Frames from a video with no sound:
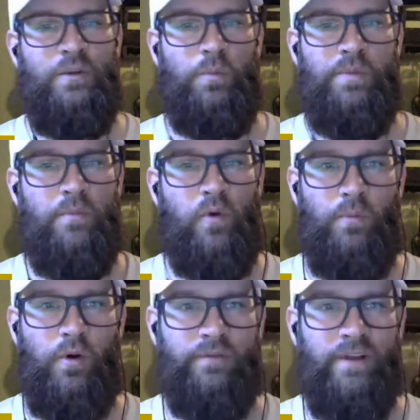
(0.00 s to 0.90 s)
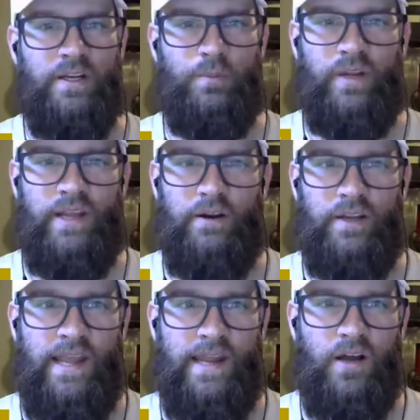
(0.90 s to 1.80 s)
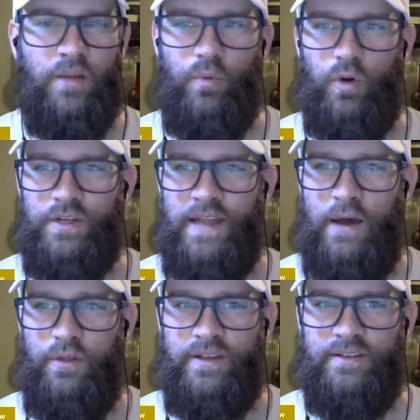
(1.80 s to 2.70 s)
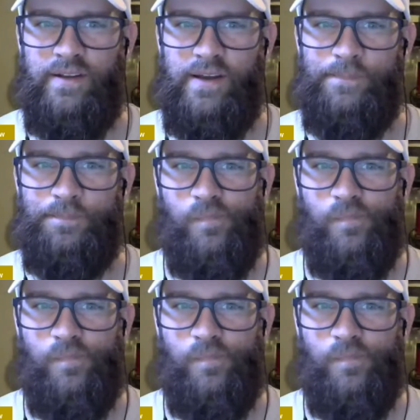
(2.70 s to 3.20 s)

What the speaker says: will be more motivated to bring Harry Kane on board now that